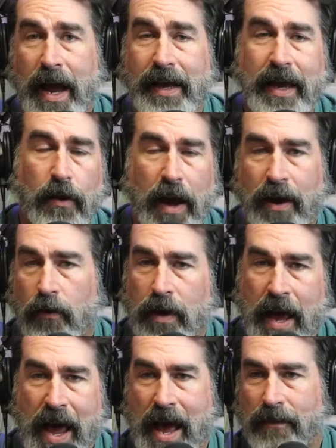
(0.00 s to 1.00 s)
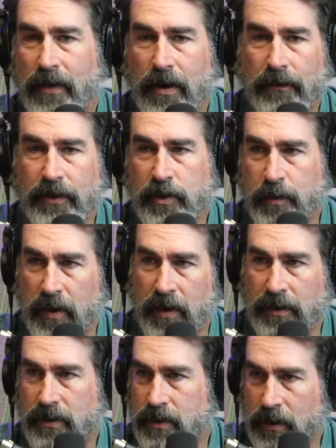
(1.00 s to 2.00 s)
don't have enough
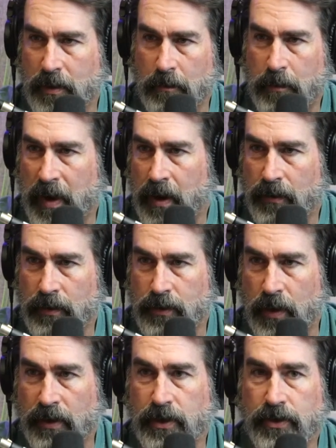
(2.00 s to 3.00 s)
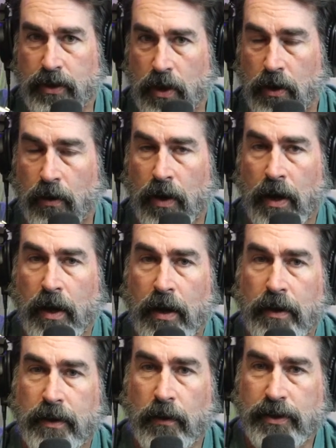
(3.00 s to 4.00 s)
experience to compare the two. I just know
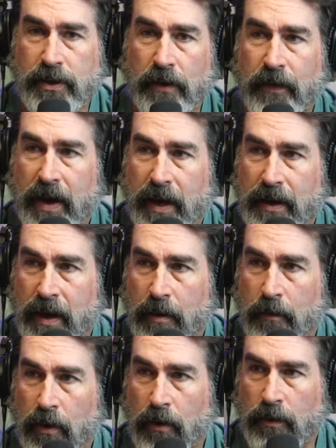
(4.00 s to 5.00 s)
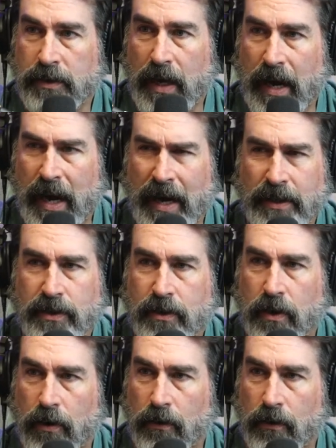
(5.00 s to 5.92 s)
the stuff I had in Edinburgh was ice cold